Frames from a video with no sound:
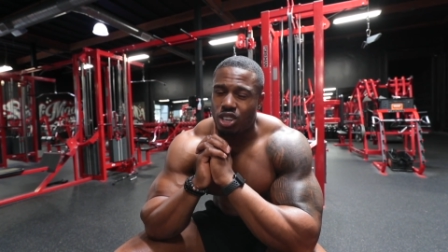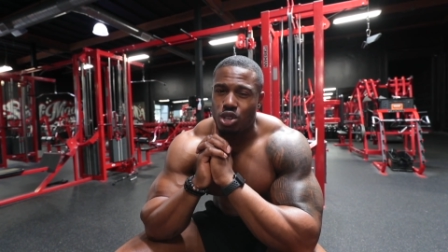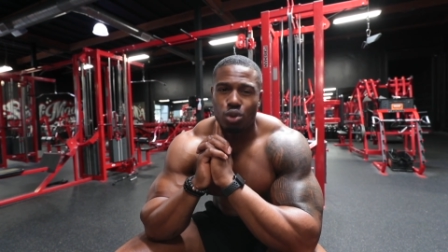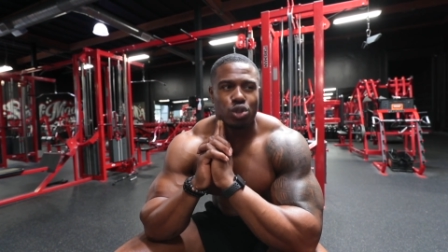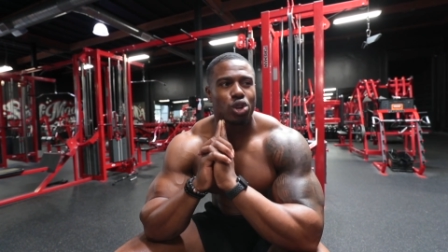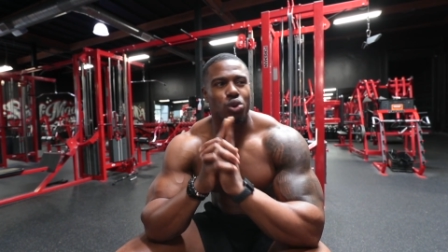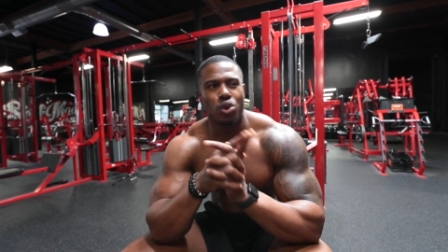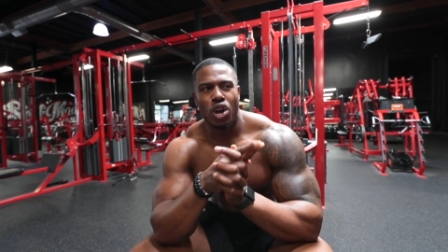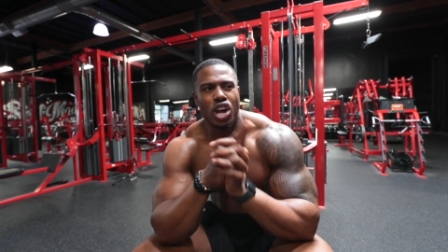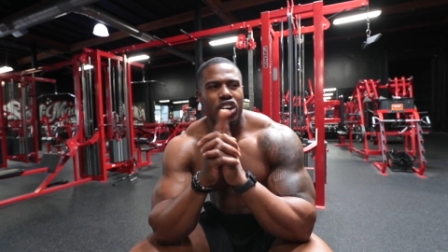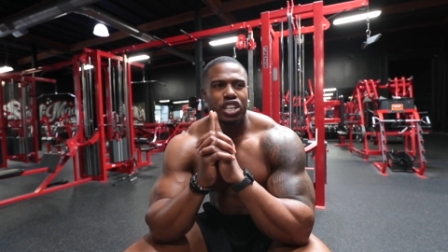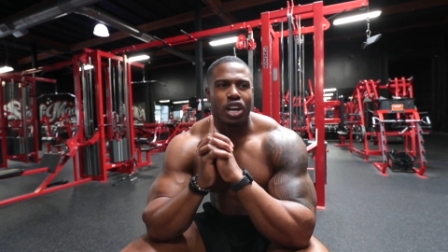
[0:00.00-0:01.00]
So you'll do,
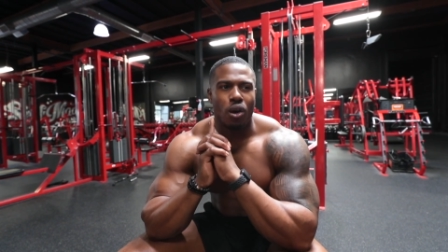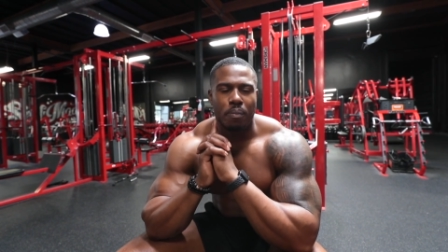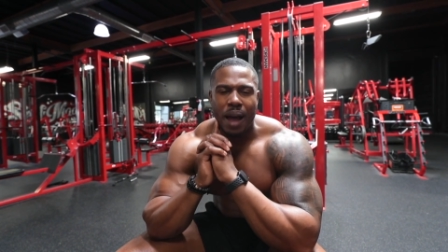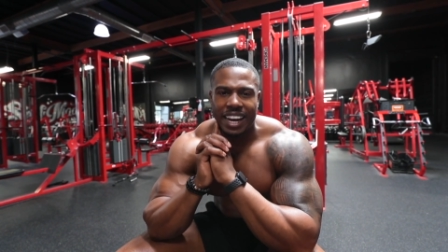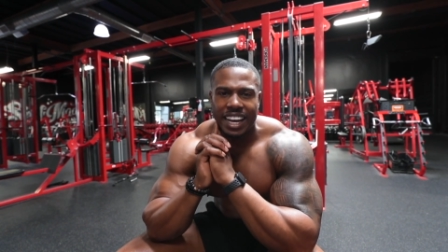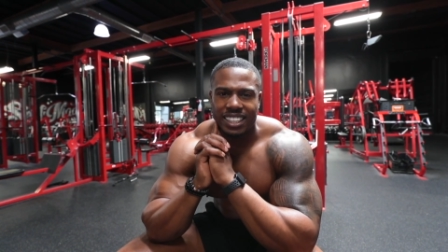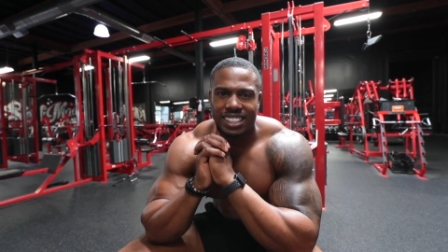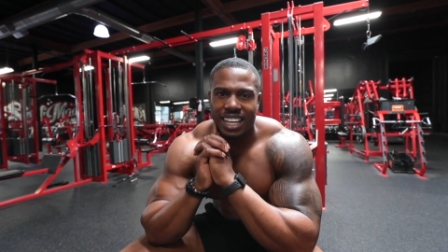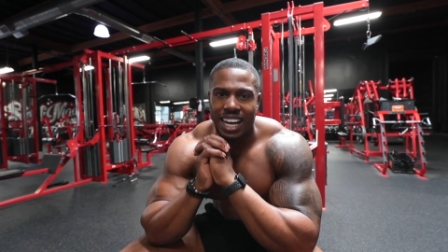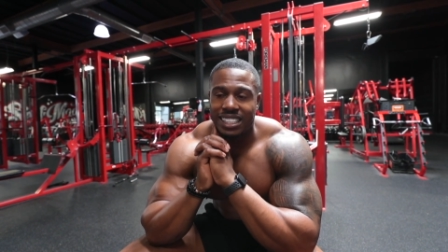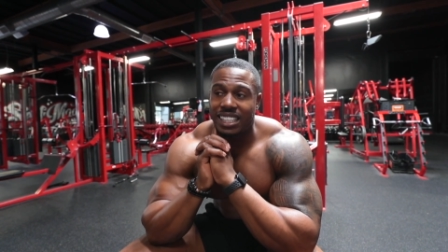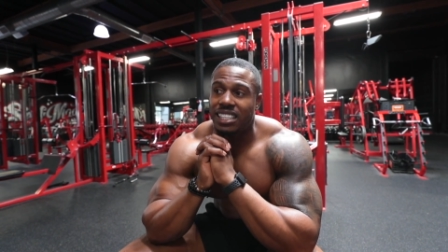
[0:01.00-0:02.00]
back
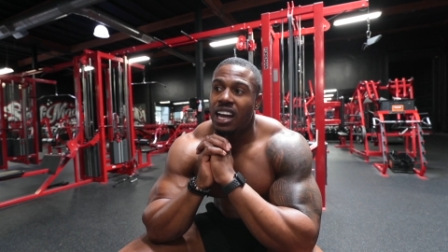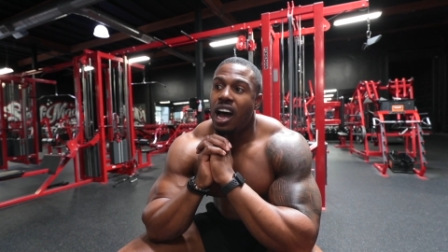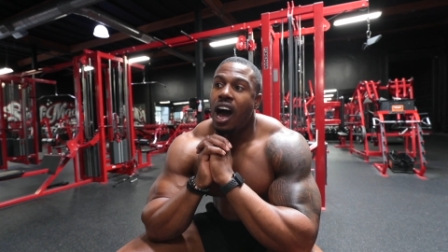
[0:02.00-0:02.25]
exercises.